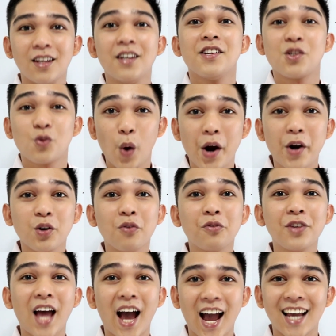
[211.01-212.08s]
Square root
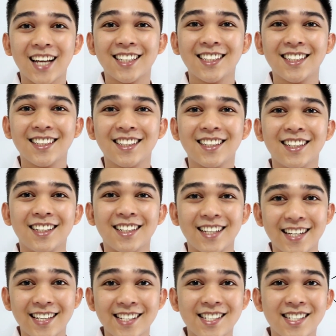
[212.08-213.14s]
of 9
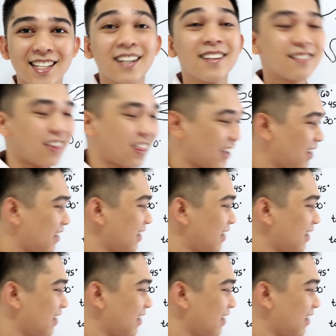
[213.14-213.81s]
is 3.